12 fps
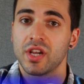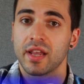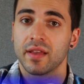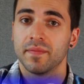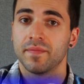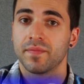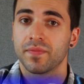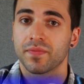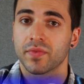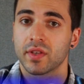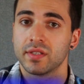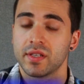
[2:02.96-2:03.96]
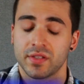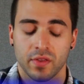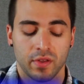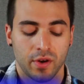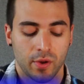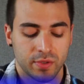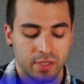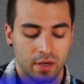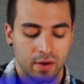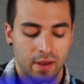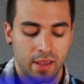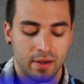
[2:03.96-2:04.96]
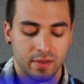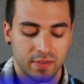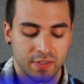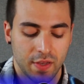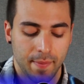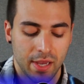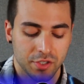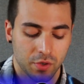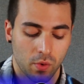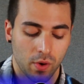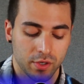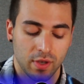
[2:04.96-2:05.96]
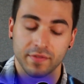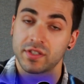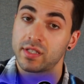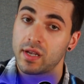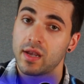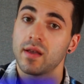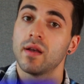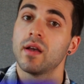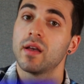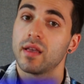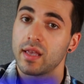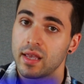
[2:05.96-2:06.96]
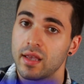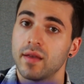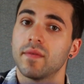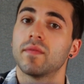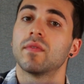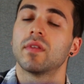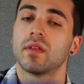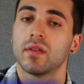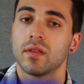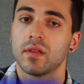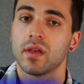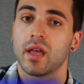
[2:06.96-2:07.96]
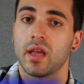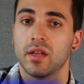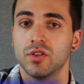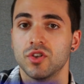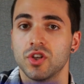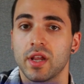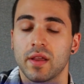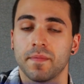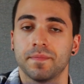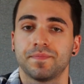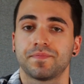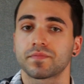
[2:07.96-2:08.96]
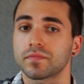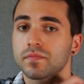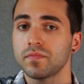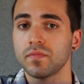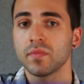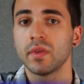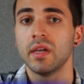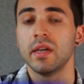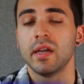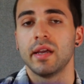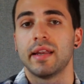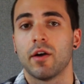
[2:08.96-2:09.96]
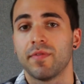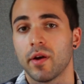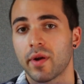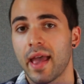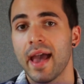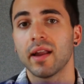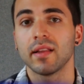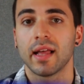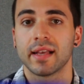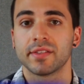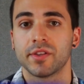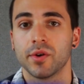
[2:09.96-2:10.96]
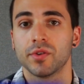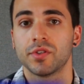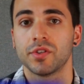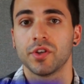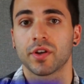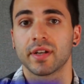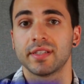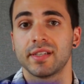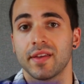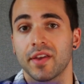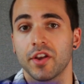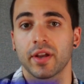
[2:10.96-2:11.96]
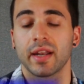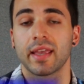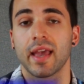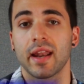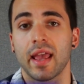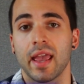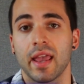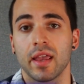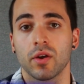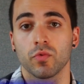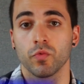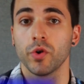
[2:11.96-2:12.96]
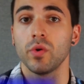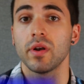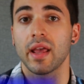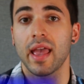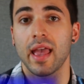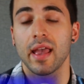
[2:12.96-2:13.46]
G, because these are the notes that are in C major chord. So I have C, E, and G. Now, if I were to analyze those, you're going to see that you're going to get a root,